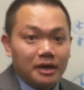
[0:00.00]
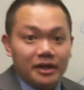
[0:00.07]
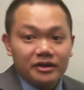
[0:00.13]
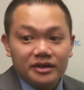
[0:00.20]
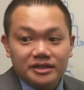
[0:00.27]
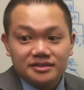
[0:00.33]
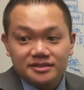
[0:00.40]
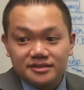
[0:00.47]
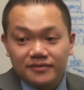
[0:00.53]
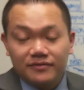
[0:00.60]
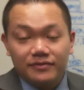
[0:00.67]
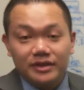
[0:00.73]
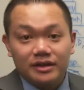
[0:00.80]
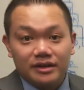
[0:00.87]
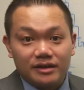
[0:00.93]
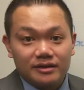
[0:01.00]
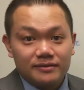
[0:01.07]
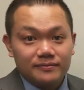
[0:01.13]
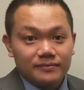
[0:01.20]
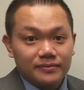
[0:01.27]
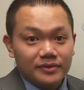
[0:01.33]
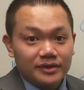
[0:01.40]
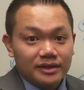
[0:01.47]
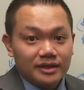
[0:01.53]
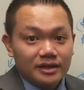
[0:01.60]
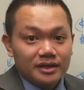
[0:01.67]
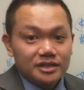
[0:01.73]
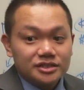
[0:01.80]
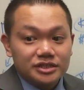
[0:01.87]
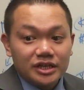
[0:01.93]
moderate, and severe.
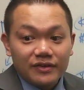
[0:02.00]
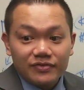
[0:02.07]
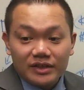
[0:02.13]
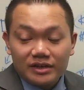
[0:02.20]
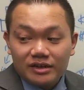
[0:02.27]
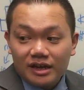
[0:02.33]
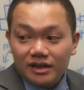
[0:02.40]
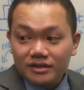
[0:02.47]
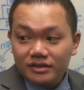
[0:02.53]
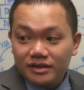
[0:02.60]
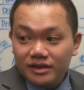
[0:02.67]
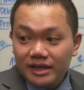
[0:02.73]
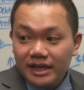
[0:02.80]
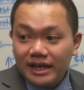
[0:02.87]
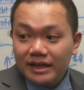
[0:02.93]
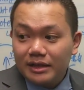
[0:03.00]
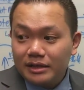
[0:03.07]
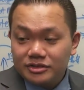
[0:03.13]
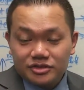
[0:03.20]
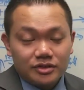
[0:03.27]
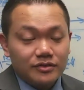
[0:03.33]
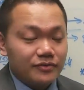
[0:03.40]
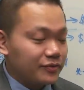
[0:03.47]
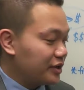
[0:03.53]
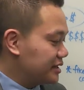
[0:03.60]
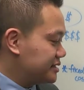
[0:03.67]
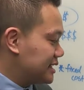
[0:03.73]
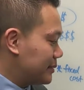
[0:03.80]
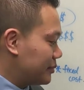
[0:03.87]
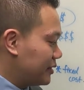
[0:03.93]
So if the doctor, so for
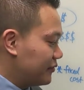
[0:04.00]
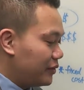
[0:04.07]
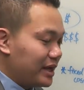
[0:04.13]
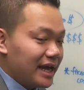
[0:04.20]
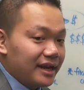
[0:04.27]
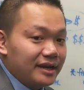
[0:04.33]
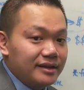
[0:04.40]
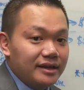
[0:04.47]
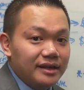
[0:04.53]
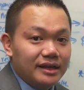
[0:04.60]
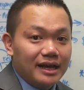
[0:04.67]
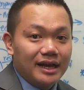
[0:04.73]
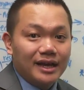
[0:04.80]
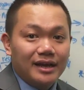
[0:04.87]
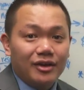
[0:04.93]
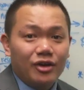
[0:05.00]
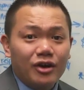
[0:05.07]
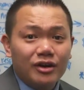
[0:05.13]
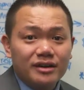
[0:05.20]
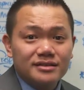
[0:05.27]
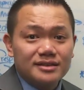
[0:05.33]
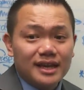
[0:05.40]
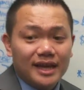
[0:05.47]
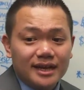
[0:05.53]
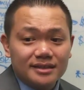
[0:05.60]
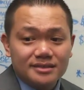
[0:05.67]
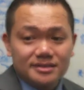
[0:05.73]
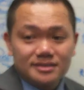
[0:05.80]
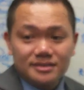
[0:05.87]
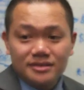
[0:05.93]
example, if we had any heart
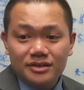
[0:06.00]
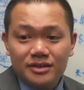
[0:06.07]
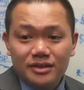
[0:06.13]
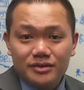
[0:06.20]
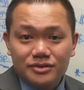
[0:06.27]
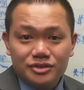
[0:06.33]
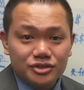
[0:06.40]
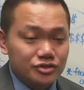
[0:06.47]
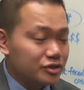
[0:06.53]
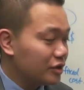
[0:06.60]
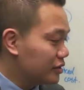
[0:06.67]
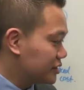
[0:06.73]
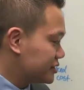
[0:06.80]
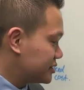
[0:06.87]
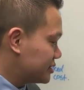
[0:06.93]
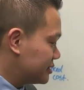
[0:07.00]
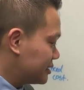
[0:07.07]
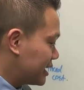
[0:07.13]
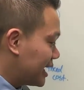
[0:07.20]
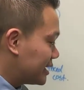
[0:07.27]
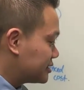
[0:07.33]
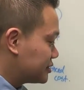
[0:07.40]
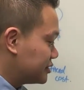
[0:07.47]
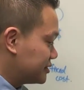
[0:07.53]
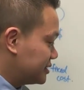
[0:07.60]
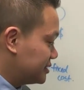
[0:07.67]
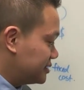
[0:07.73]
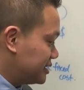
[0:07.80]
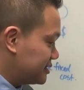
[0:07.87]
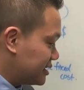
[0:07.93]
attacks, strokes, cancers,
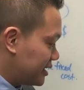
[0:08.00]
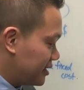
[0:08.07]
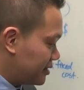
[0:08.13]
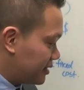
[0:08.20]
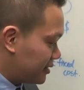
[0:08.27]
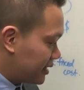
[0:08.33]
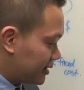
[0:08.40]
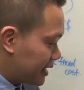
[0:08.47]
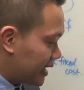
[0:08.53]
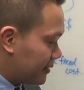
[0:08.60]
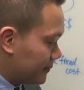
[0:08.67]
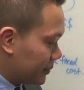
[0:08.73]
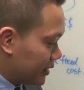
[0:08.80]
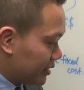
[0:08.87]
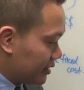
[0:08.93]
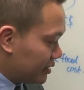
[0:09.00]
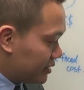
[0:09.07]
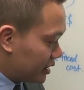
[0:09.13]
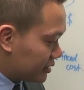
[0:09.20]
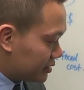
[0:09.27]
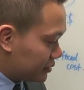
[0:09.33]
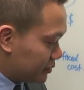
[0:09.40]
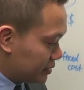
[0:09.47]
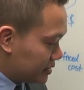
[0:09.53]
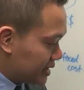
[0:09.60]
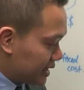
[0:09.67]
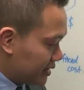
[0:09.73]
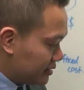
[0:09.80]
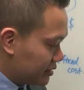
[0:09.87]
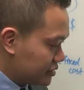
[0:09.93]
disease, anything like that, the doctor will
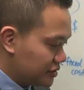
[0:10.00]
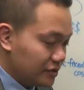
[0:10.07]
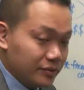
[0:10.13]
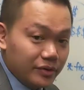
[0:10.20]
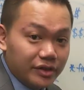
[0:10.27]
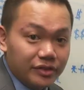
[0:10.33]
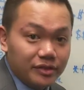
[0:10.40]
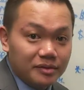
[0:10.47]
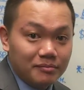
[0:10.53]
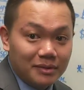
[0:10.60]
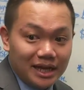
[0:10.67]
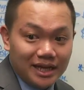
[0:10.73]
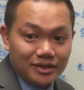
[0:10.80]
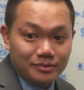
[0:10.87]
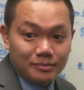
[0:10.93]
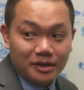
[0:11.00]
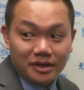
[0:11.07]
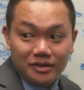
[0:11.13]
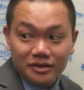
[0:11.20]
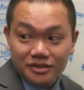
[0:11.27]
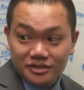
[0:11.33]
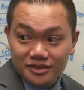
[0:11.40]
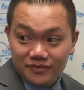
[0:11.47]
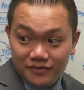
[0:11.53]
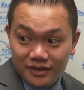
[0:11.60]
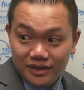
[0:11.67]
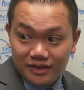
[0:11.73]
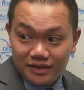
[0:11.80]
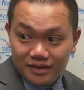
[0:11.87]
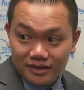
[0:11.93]
diagnose you with mild, moderate, or
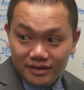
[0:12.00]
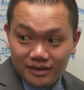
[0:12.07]
severe.